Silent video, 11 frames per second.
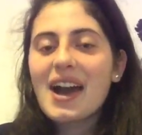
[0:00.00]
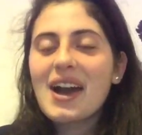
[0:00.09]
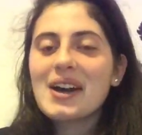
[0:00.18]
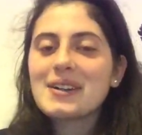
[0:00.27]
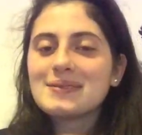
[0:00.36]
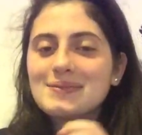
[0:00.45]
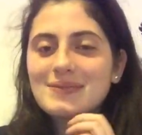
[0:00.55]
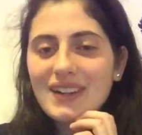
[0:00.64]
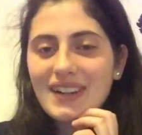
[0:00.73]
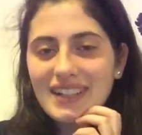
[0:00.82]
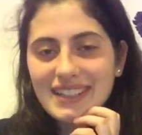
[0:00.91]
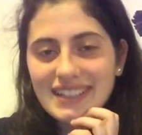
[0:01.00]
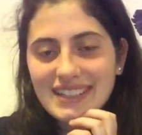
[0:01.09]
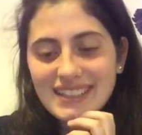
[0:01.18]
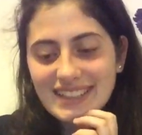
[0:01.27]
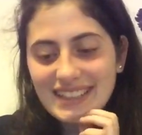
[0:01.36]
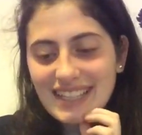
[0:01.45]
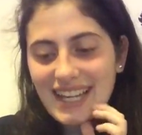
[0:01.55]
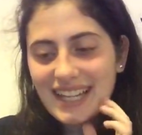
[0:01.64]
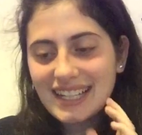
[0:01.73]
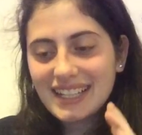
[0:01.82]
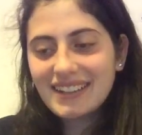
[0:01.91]
But
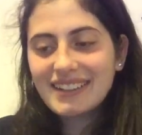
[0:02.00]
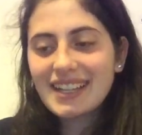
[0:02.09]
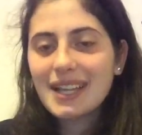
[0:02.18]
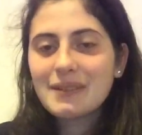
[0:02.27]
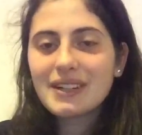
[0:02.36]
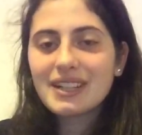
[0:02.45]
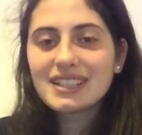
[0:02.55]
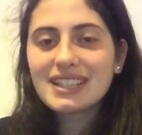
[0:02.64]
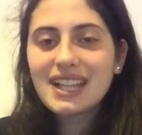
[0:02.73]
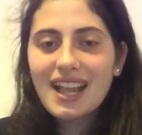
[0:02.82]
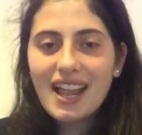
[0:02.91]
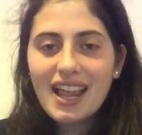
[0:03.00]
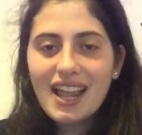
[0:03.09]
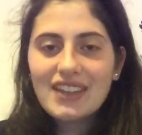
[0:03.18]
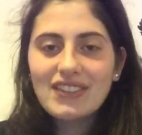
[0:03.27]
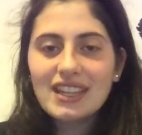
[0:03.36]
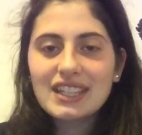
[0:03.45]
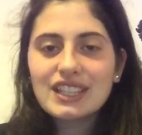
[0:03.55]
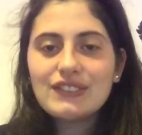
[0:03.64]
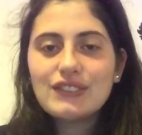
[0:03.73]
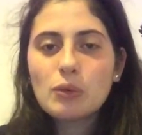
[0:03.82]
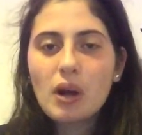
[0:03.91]
yeah, okay, well, thank
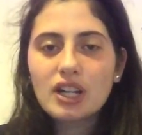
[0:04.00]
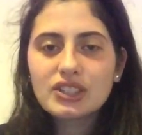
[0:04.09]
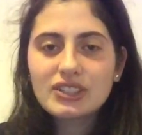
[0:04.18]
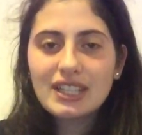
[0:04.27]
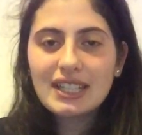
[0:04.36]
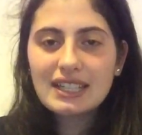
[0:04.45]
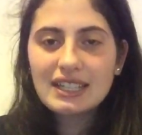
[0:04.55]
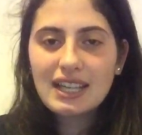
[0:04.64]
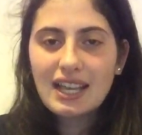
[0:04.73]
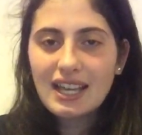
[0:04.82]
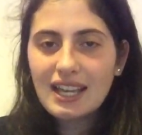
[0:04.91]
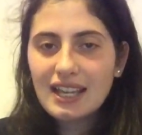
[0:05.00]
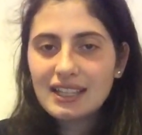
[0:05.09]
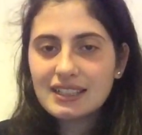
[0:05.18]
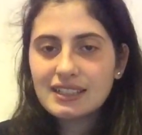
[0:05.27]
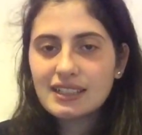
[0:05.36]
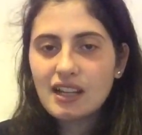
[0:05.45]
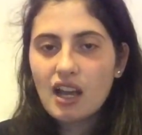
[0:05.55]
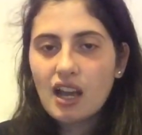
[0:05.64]
you for watching, and